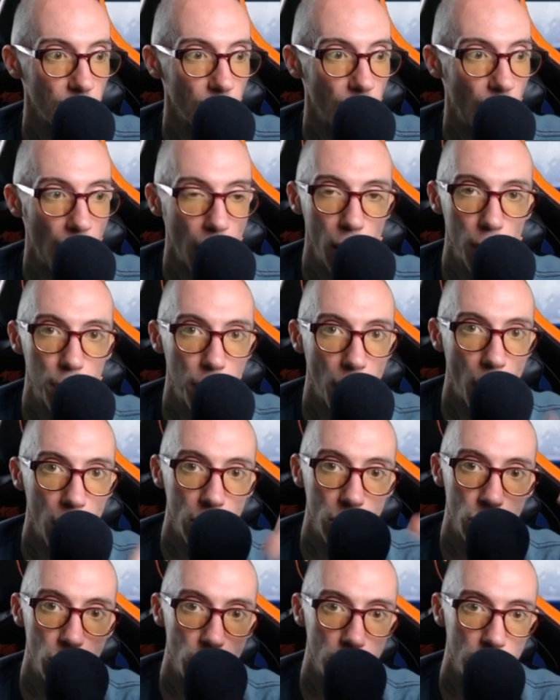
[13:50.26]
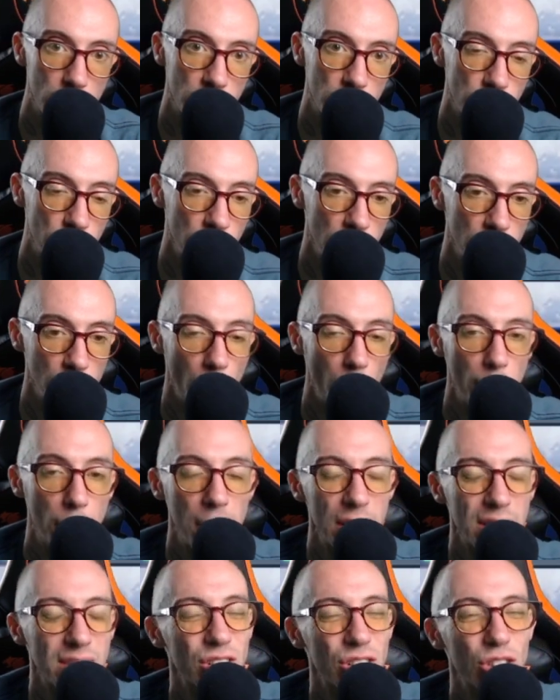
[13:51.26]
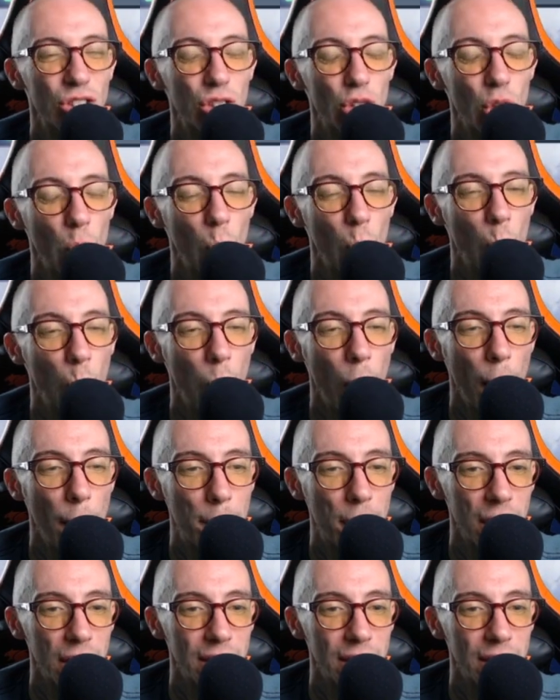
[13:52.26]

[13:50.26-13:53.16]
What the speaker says: I hope y'all enjoyed this video. Pistol whip